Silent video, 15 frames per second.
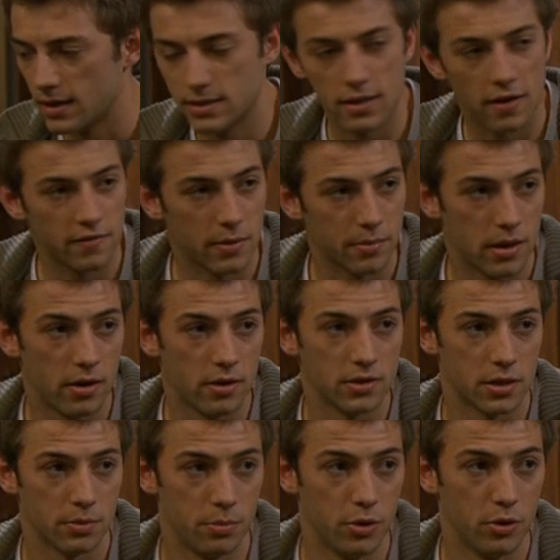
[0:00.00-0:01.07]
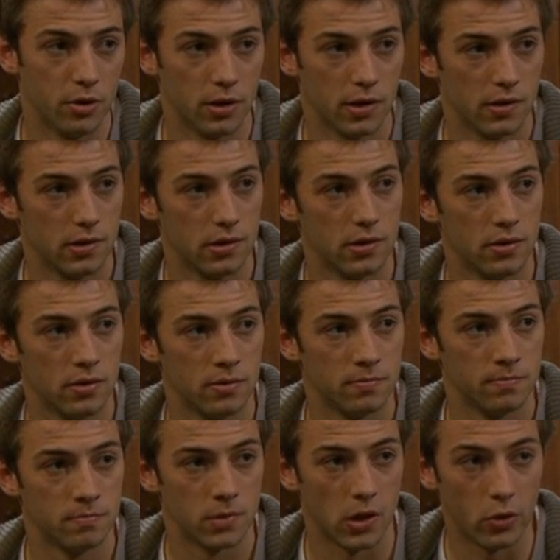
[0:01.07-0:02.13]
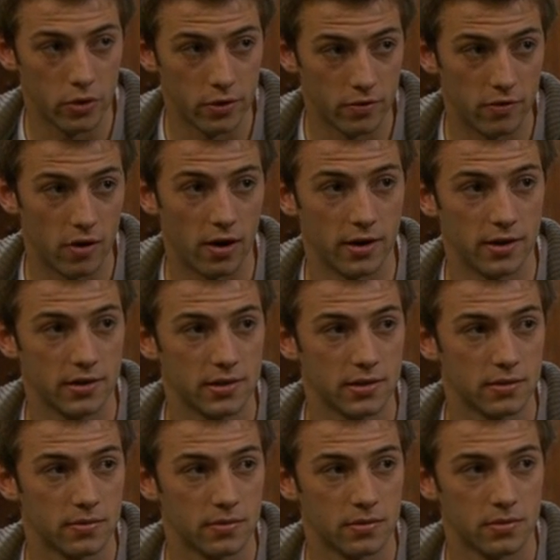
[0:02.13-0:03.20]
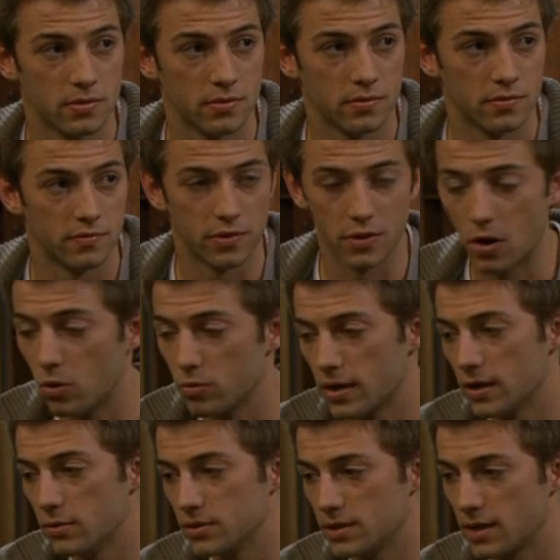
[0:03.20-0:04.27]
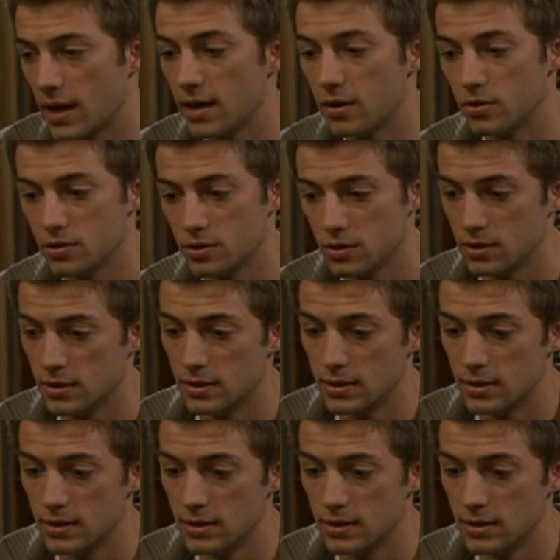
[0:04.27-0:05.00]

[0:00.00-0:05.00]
I stuffed up Kieran's computer. Loaded a virus. For the whole day, it was chaos.